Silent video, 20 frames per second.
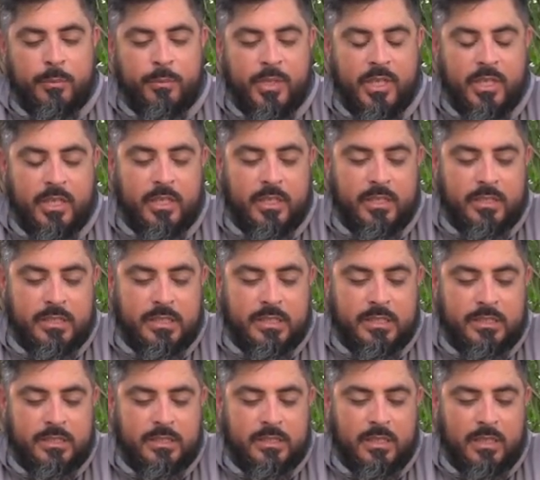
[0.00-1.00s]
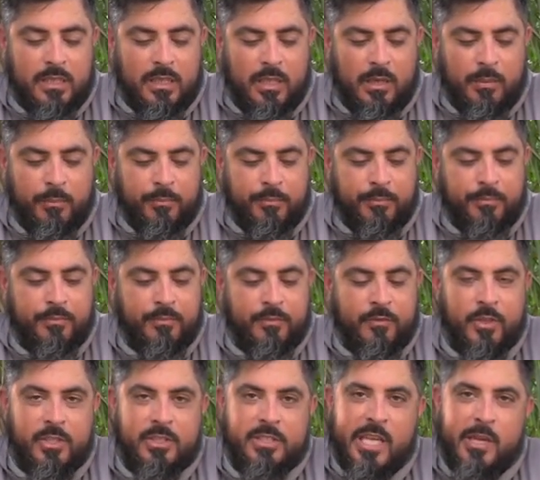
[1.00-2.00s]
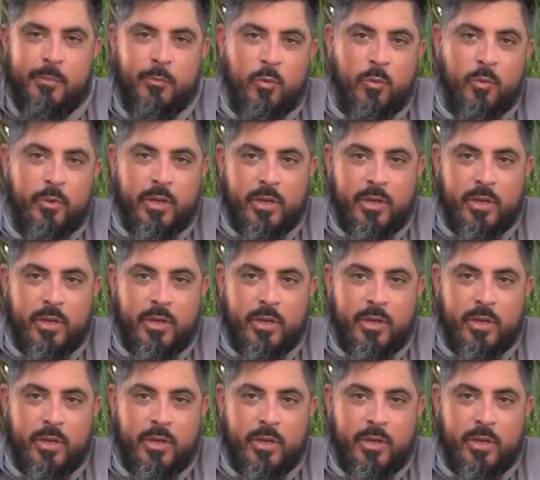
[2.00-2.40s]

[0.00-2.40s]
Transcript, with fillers: because for example,